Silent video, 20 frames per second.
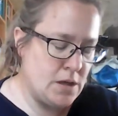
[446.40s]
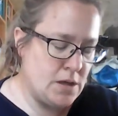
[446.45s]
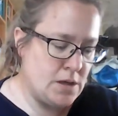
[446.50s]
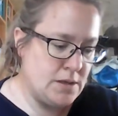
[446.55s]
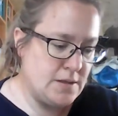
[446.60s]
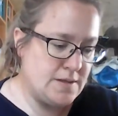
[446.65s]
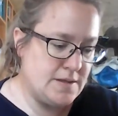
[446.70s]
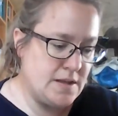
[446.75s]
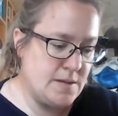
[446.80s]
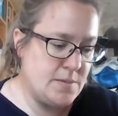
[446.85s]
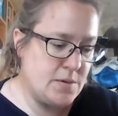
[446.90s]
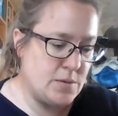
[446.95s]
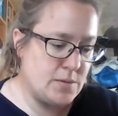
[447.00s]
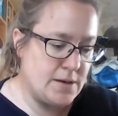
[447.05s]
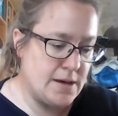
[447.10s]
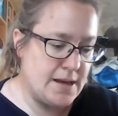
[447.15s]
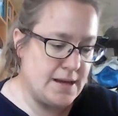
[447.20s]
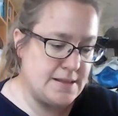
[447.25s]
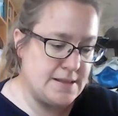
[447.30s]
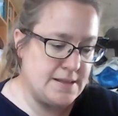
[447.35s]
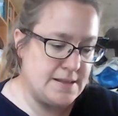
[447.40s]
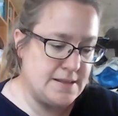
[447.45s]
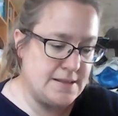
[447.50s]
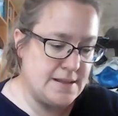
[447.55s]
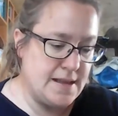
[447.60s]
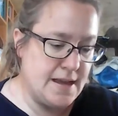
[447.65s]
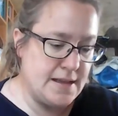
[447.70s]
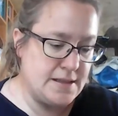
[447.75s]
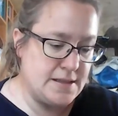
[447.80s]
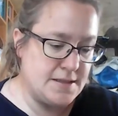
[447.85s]
Some old ladies in
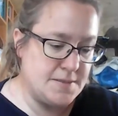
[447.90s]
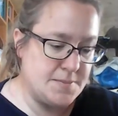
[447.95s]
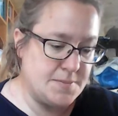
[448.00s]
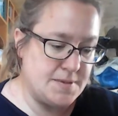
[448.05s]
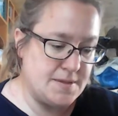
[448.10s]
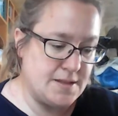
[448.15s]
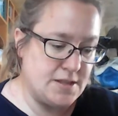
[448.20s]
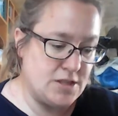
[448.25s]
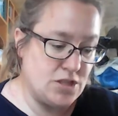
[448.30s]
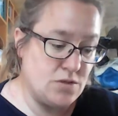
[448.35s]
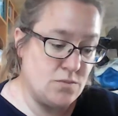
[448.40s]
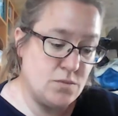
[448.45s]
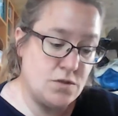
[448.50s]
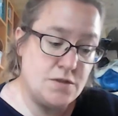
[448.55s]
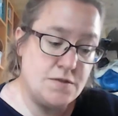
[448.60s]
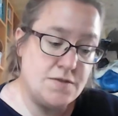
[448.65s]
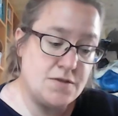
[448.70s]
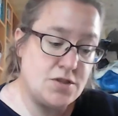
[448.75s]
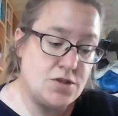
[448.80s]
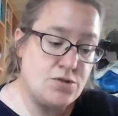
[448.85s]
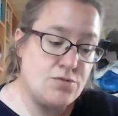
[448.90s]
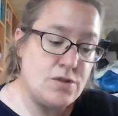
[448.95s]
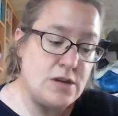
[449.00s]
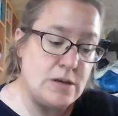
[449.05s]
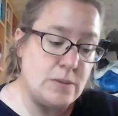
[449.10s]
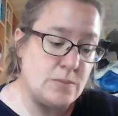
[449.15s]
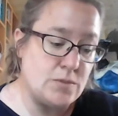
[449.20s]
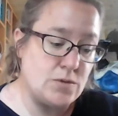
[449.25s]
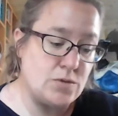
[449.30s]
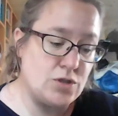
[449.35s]
Henny's position would have
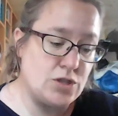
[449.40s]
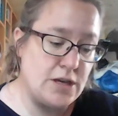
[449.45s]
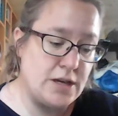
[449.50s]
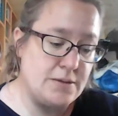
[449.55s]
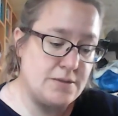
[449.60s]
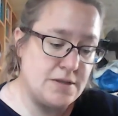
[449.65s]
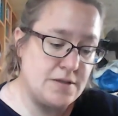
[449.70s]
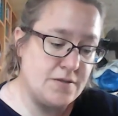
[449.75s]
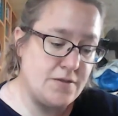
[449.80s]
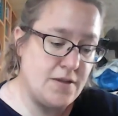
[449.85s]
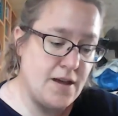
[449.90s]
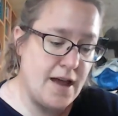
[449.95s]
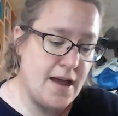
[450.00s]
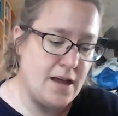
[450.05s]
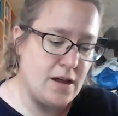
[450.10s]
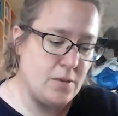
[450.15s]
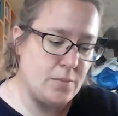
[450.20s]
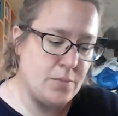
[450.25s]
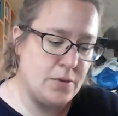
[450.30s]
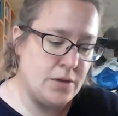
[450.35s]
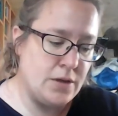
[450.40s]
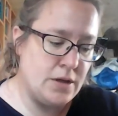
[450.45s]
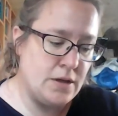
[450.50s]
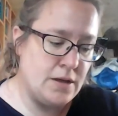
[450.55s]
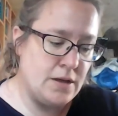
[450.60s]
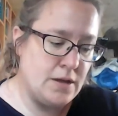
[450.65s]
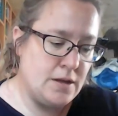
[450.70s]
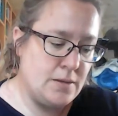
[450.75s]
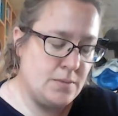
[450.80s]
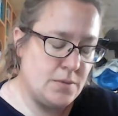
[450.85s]
screamed or shouted for help,
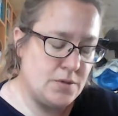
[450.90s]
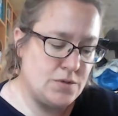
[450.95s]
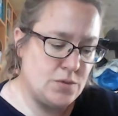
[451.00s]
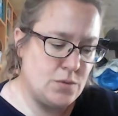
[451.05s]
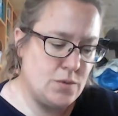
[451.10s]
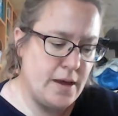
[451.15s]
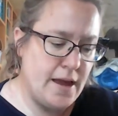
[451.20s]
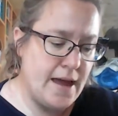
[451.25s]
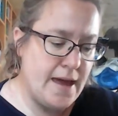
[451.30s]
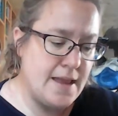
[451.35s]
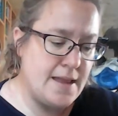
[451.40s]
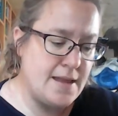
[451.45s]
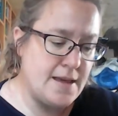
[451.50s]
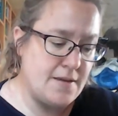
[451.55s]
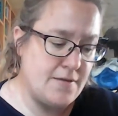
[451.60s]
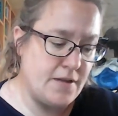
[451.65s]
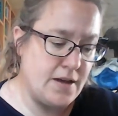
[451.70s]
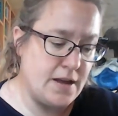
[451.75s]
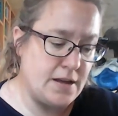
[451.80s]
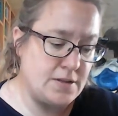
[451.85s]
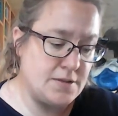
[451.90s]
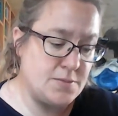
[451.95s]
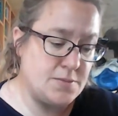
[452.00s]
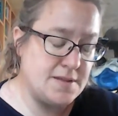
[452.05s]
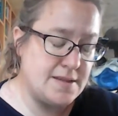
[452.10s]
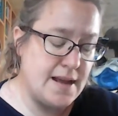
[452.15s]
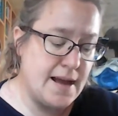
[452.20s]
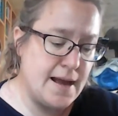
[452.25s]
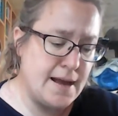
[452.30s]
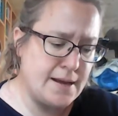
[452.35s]
but all Henny felt
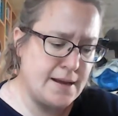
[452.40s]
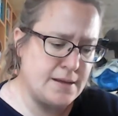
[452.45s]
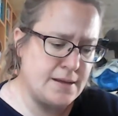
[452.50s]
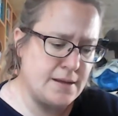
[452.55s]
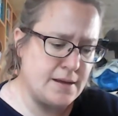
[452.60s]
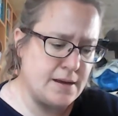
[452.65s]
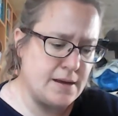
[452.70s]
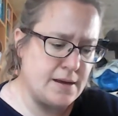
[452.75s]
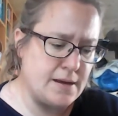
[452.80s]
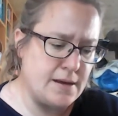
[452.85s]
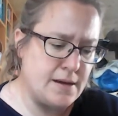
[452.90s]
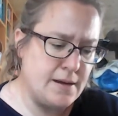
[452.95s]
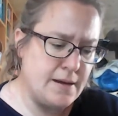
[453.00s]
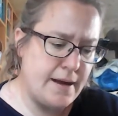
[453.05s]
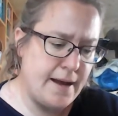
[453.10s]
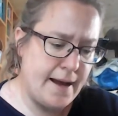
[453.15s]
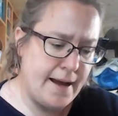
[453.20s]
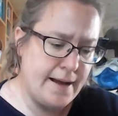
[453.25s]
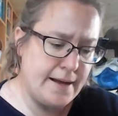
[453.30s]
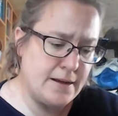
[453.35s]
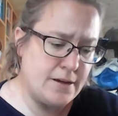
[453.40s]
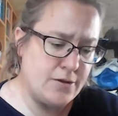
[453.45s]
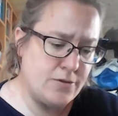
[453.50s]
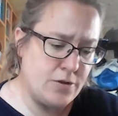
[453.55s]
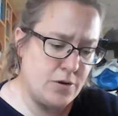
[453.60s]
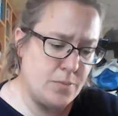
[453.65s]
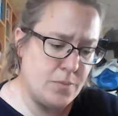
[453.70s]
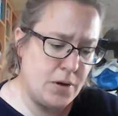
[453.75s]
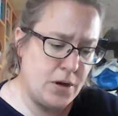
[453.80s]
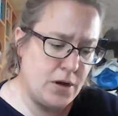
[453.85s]
was anger. Anger
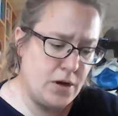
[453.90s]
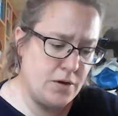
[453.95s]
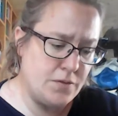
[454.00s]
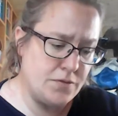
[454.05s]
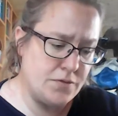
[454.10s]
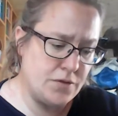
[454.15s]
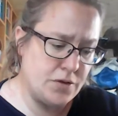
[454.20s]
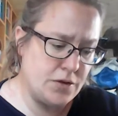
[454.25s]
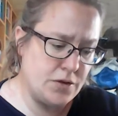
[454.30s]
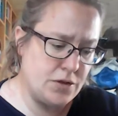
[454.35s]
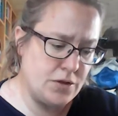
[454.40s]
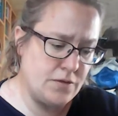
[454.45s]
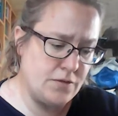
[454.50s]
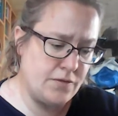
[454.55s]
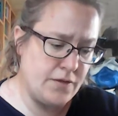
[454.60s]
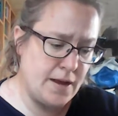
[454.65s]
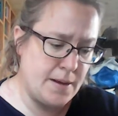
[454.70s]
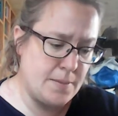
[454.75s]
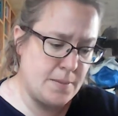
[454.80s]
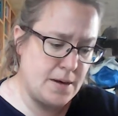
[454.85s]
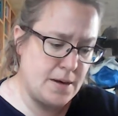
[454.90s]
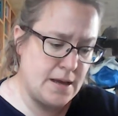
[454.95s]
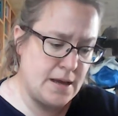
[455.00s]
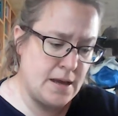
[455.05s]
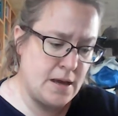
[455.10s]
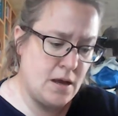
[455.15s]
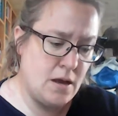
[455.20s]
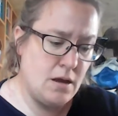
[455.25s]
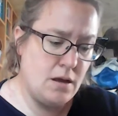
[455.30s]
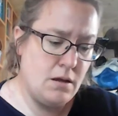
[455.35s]
on behalf of the Good
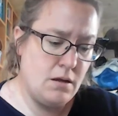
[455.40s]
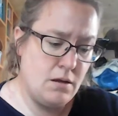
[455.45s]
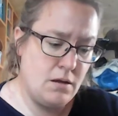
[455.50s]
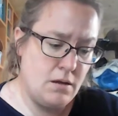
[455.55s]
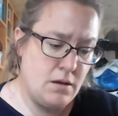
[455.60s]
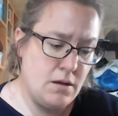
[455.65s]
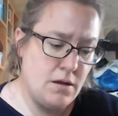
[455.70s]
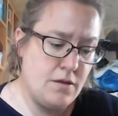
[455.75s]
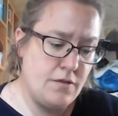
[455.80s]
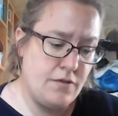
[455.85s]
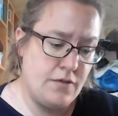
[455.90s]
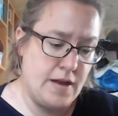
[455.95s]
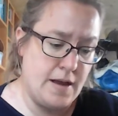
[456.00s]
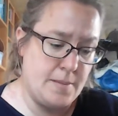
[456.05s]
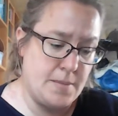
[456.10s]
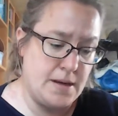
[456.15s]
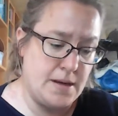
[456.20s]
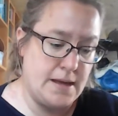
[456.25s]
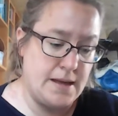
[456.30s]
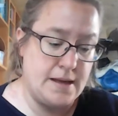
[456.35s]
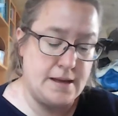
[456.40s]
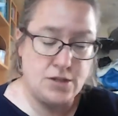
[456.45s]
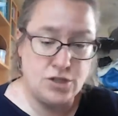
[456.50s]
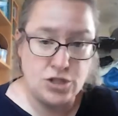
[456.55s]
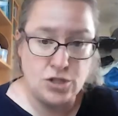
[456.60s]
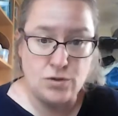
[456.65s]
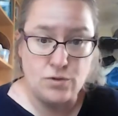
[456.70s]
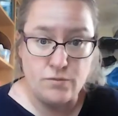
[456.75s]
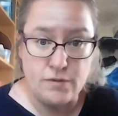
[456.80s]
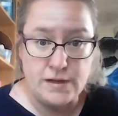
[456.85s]
family, her family as
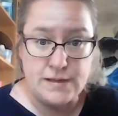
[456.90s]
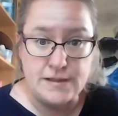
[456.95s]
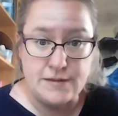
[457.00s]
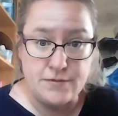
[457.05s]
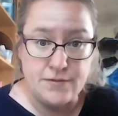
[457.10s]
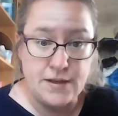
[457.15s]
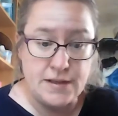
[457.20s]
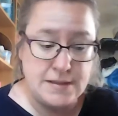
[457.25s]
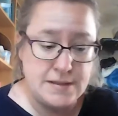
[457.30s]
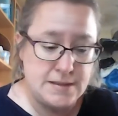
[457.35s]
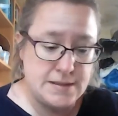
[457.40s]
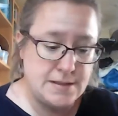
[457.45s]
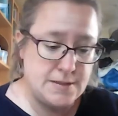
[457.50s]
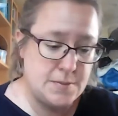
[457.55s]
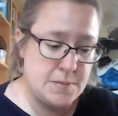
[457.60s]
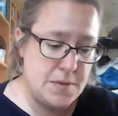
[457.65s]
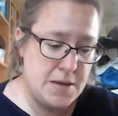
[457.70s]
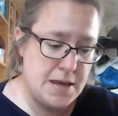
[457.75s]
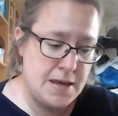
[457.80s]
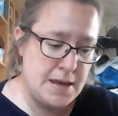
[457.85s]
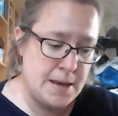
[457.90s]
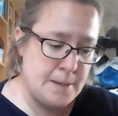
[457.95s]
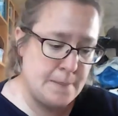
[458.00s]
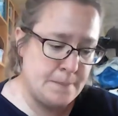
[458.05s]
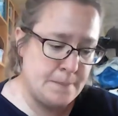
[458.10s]
she already felt it to be.